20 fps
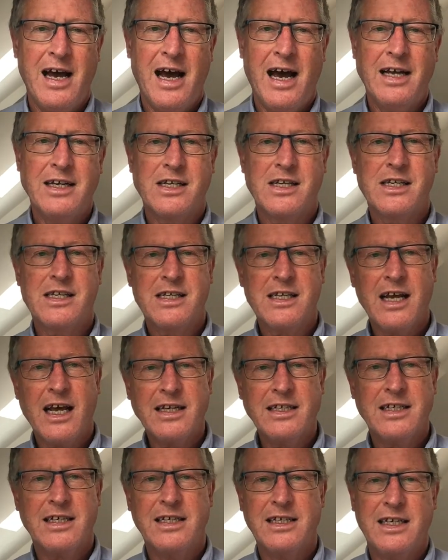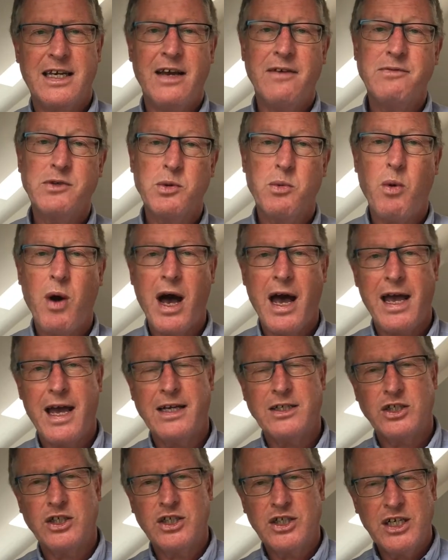and suddenly gives way,
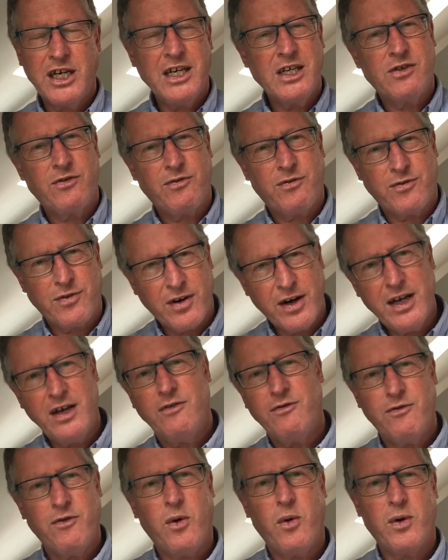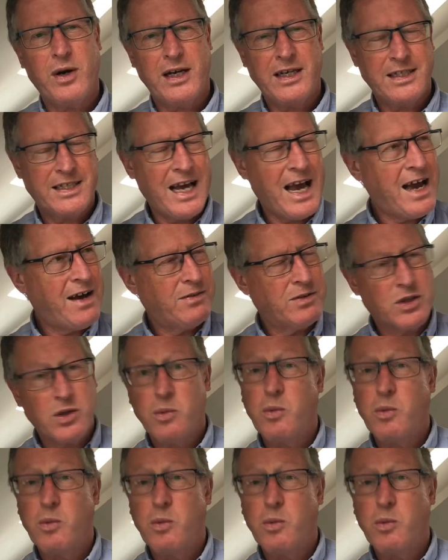and she's free falling down